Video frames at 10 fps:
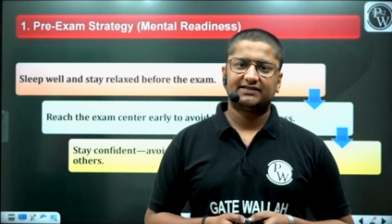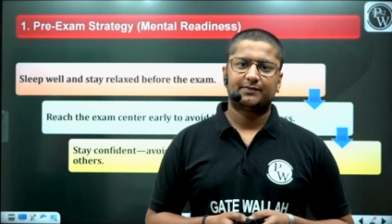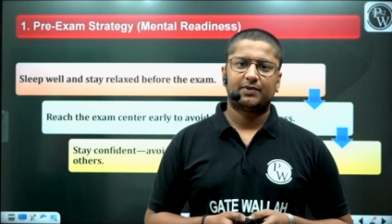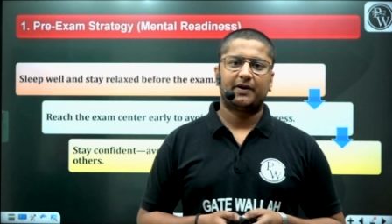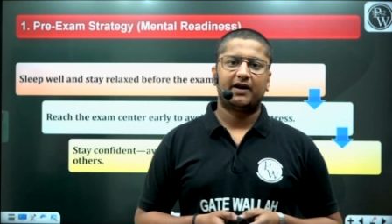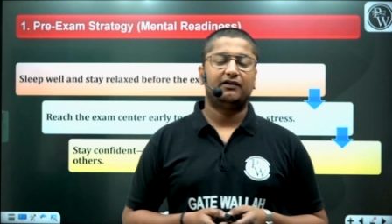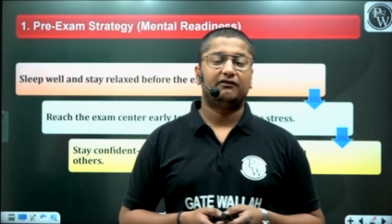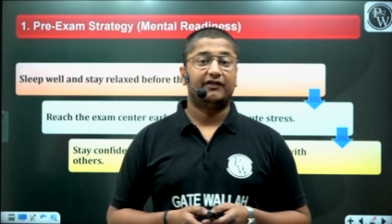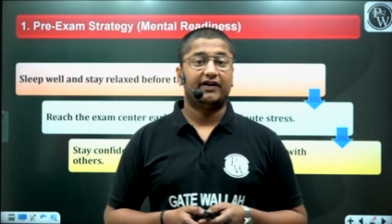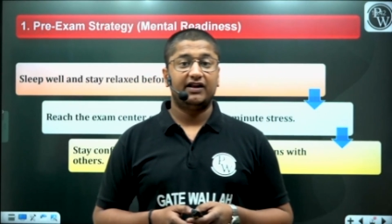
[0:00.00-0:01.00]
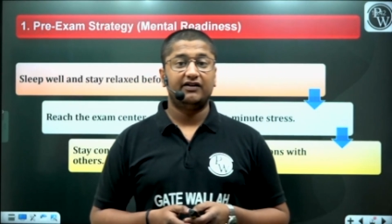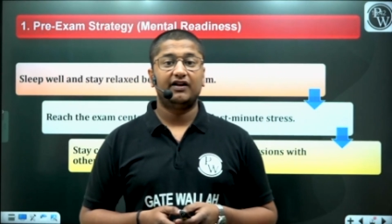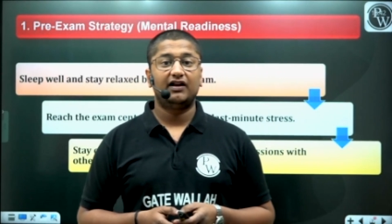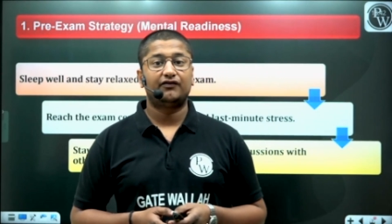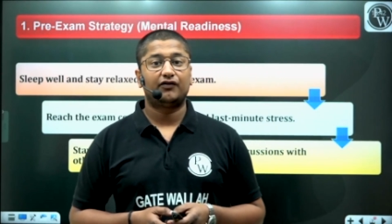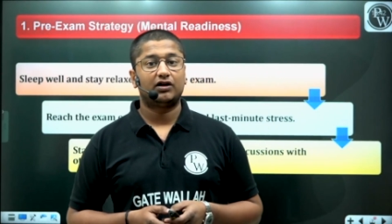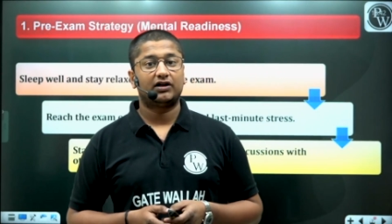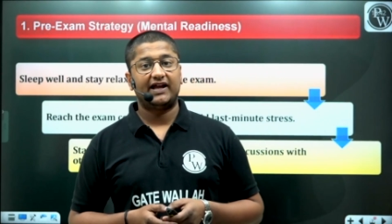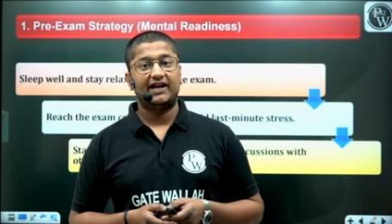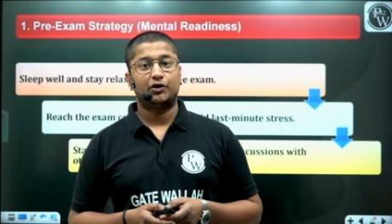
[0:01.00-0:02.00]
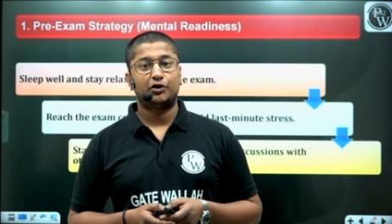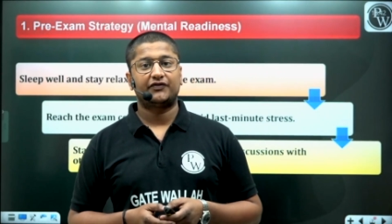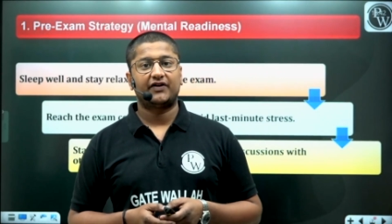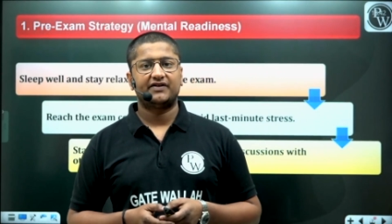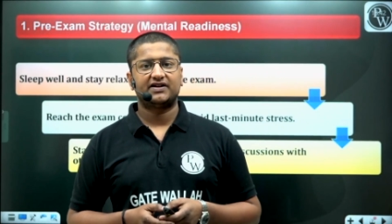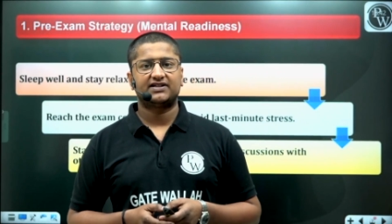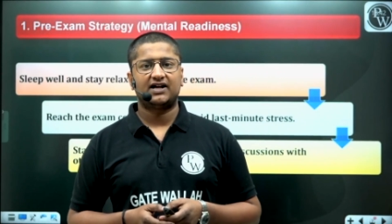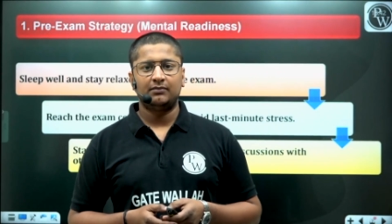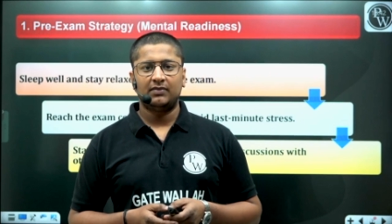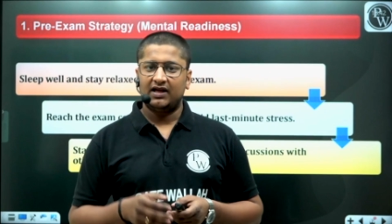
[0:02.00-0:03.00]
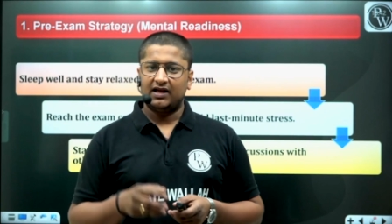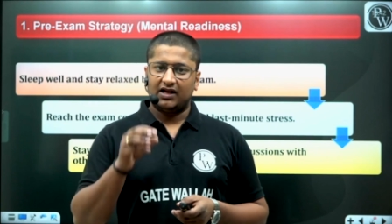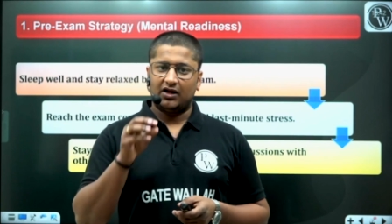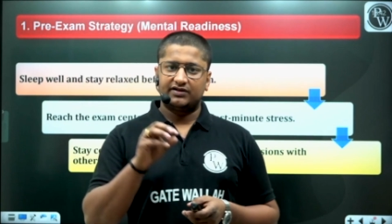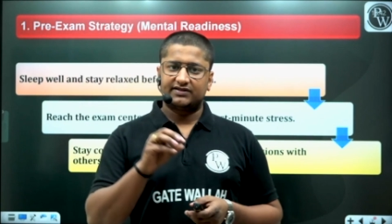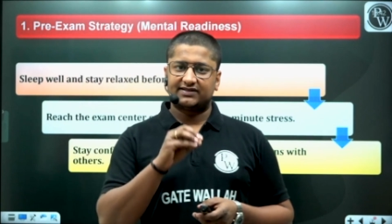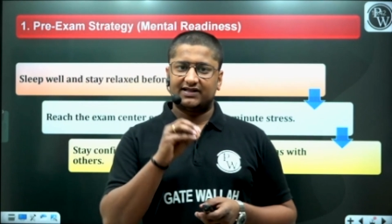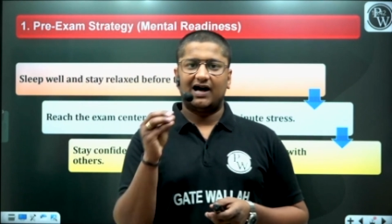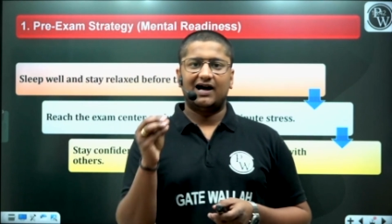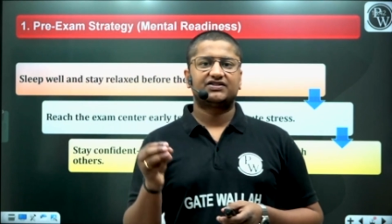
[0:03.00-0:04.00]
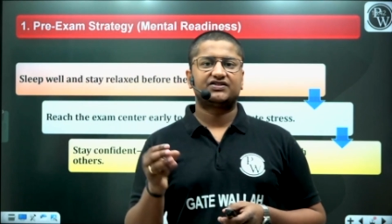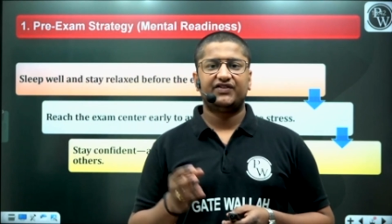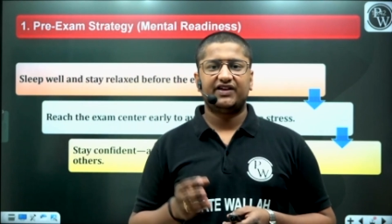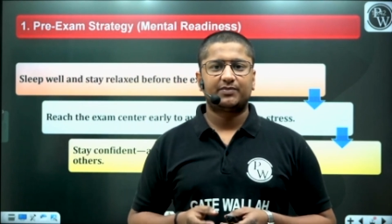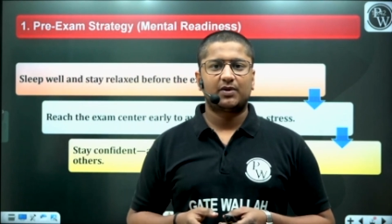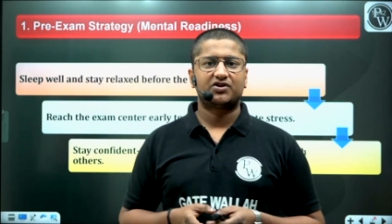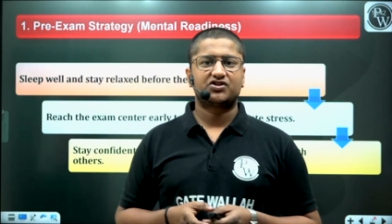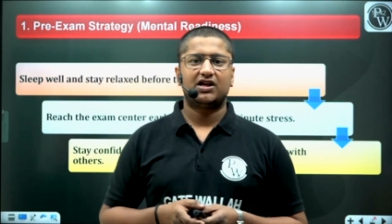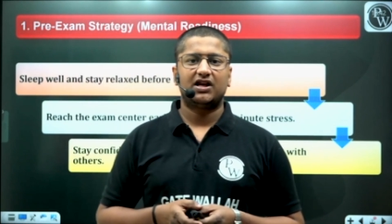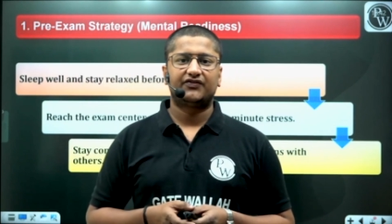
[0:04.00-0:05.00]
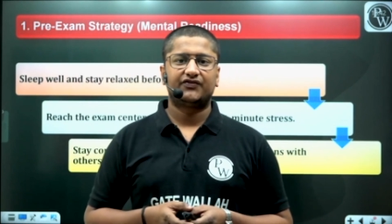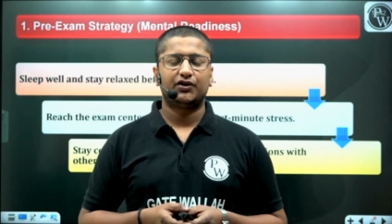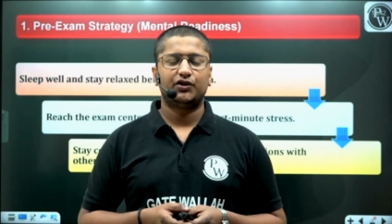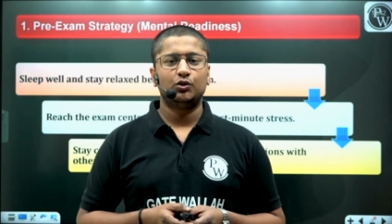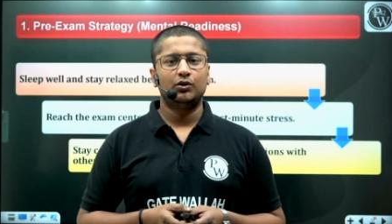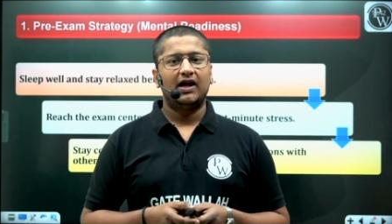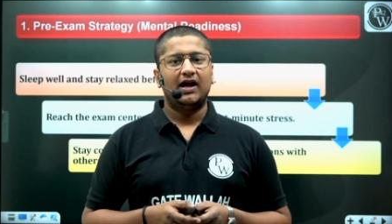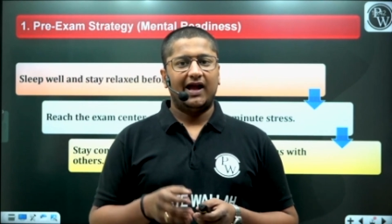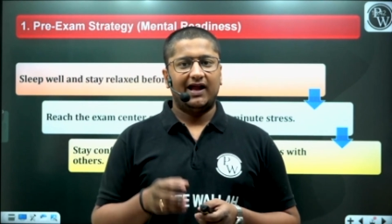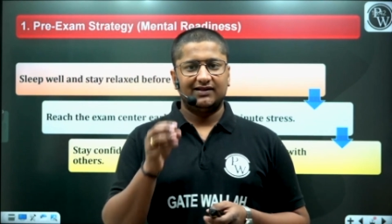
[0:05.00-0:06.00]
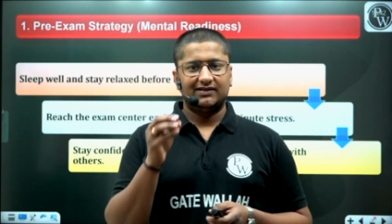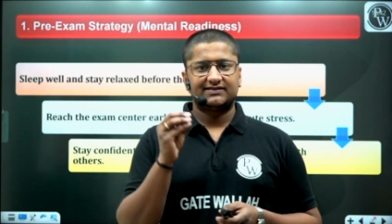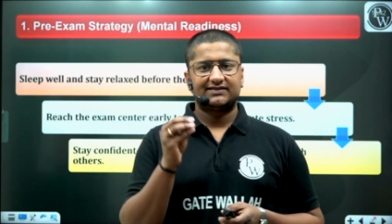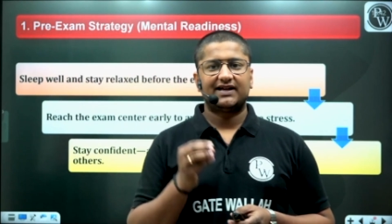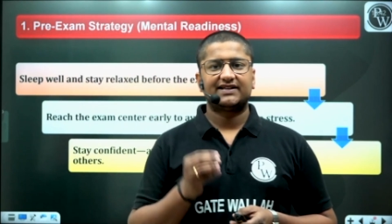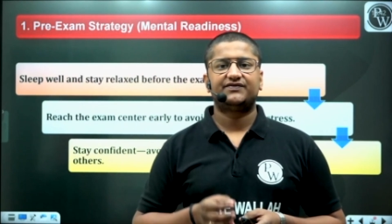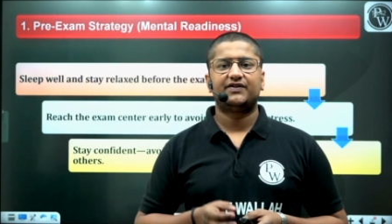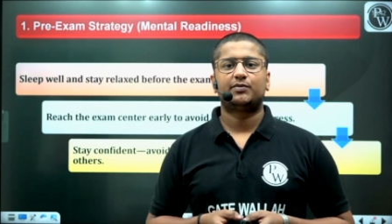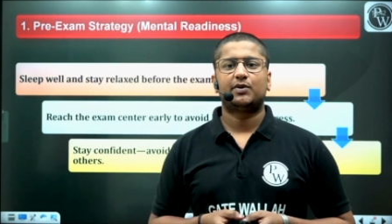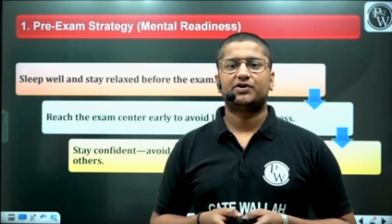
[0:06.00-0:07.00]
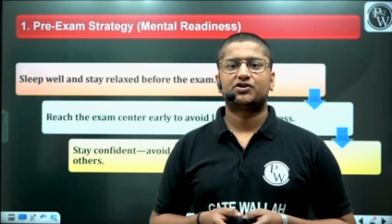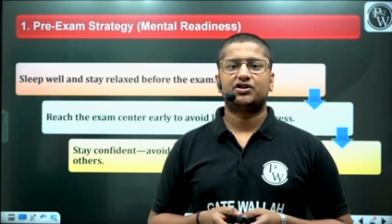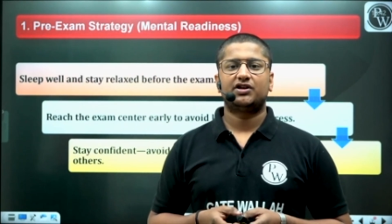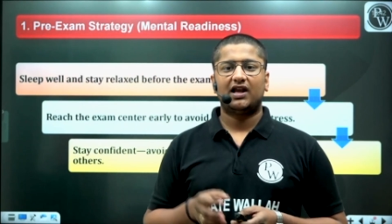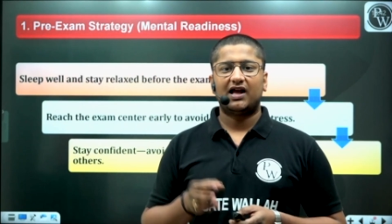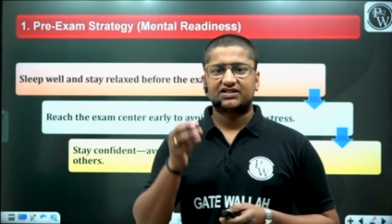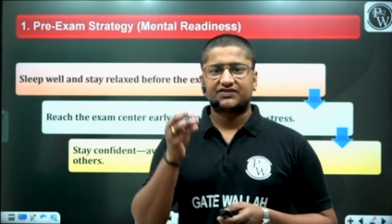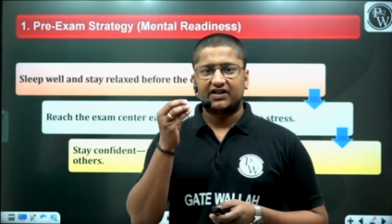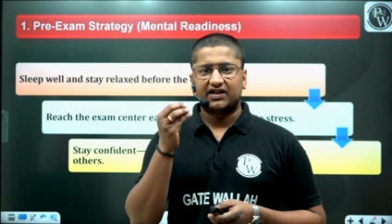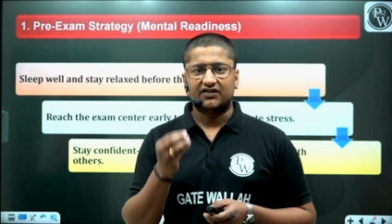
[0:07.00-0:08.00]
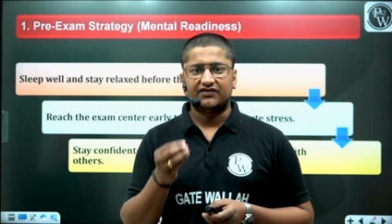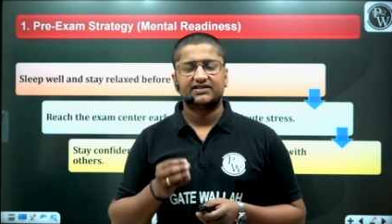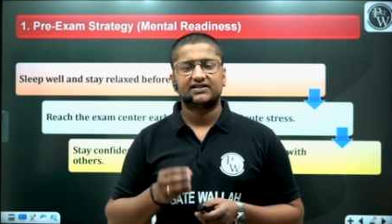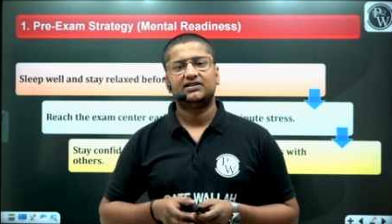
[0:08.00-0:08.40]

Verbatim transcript: preparing very well for gate hundred five exam now uh, it's last week preparation left for you and in this last week preparation in last week revision